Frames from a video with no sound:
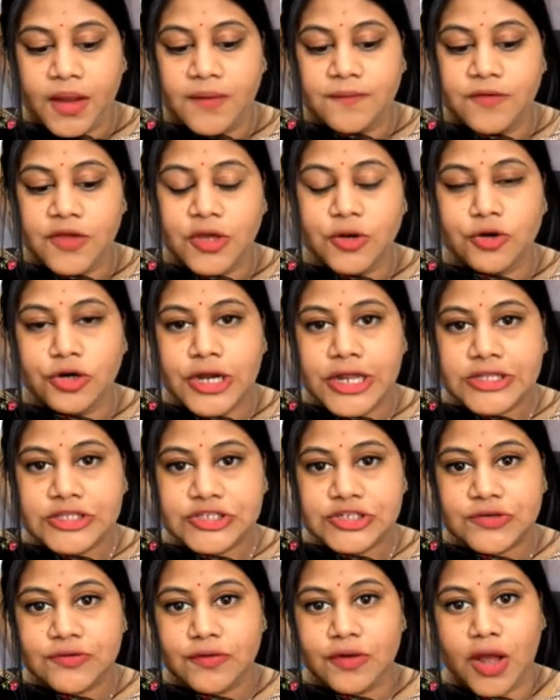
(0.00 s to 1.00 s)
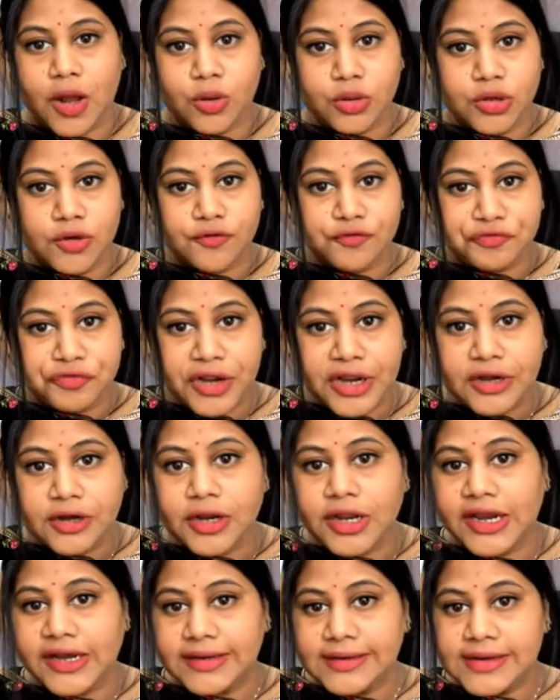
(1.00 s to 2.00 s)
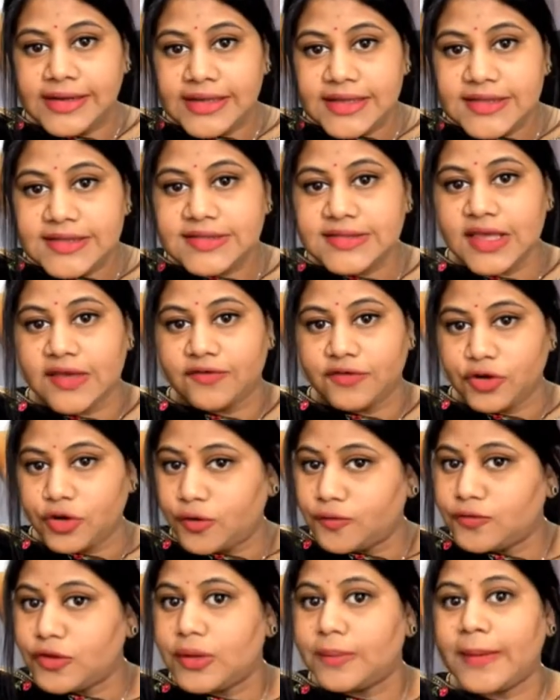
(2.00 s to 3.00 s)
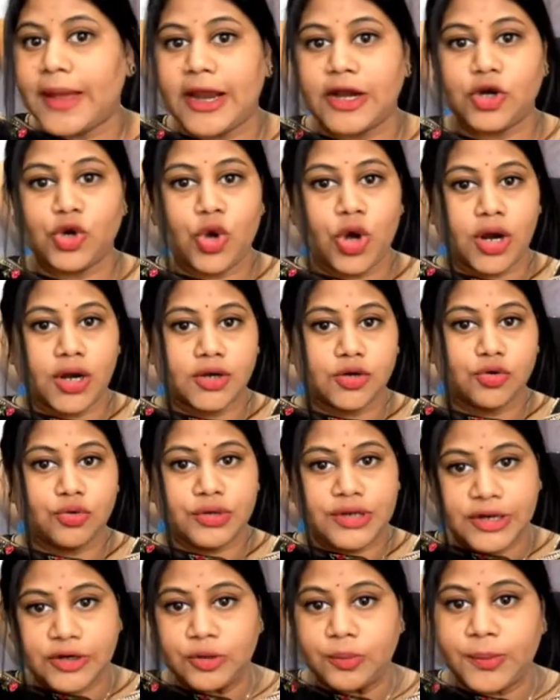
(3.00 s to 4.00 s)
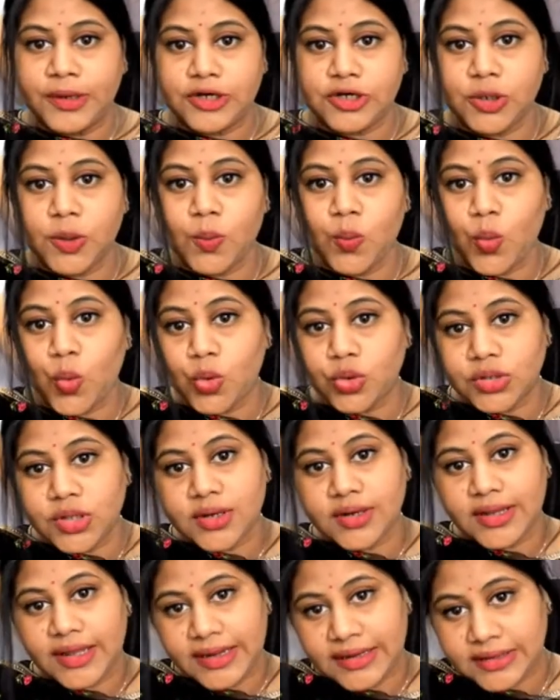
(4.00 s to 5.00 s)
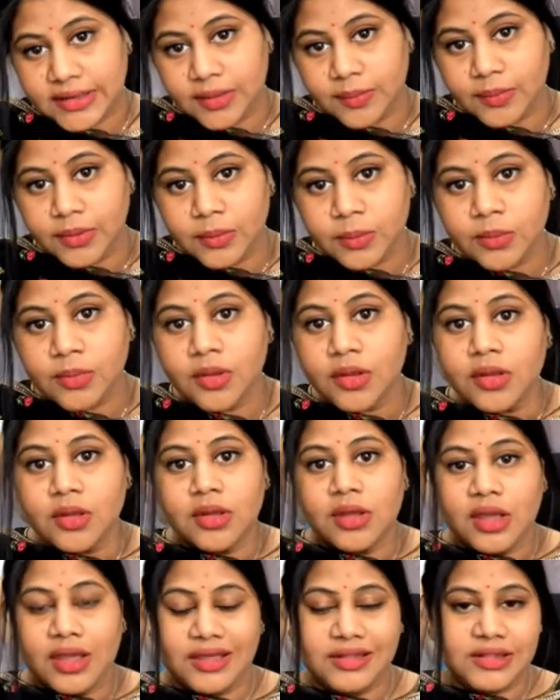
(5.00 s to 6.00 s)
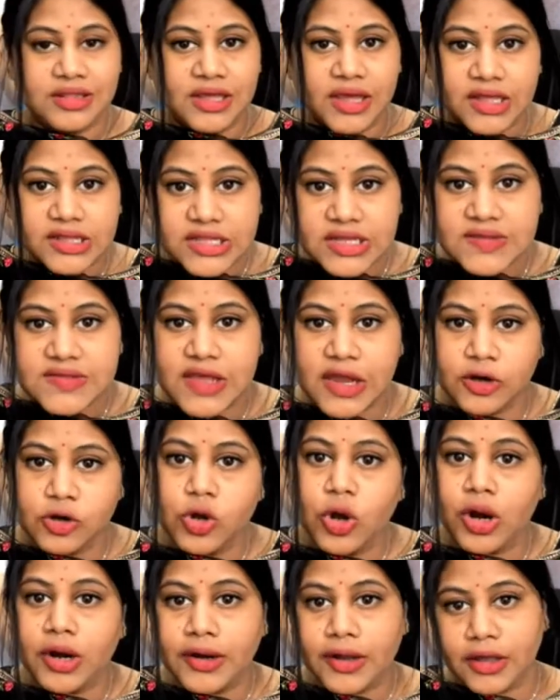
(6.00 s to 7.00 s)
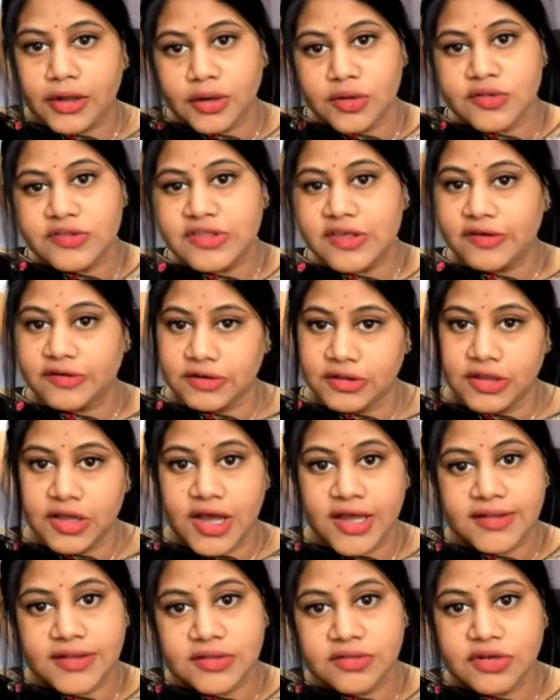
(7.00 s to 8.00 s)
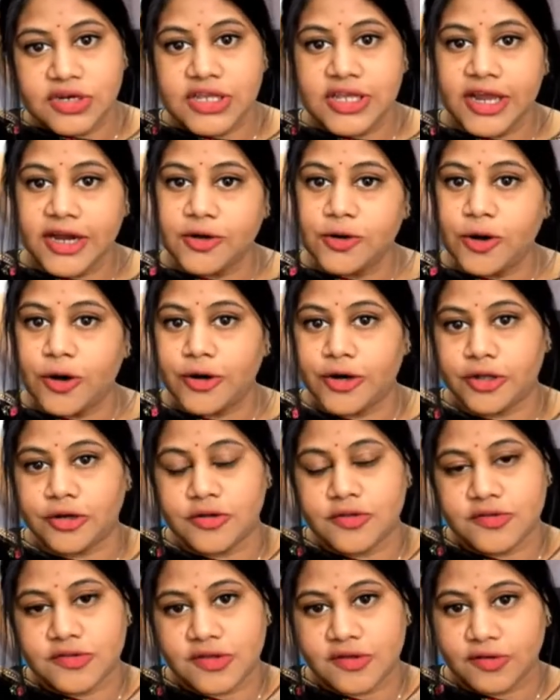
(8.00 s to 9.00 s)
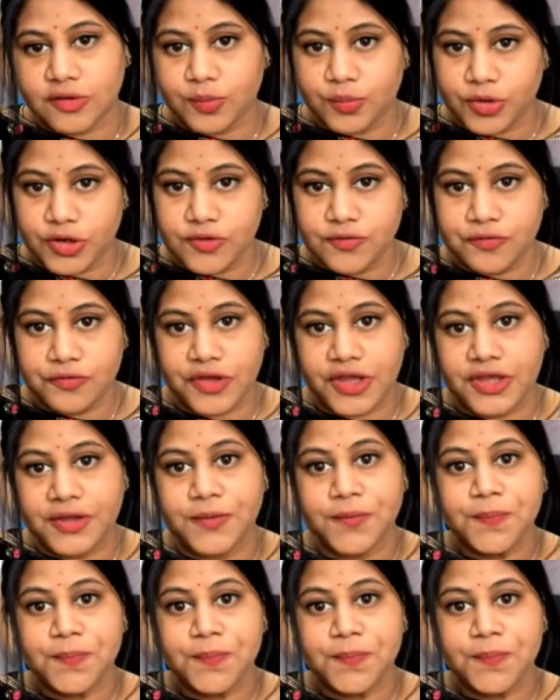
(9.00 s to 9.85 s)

we could achieve, out of 10, at least 7 of them had got good endometrium, more than 8 mm. And the others had got around, the other 3 had got around 7.5.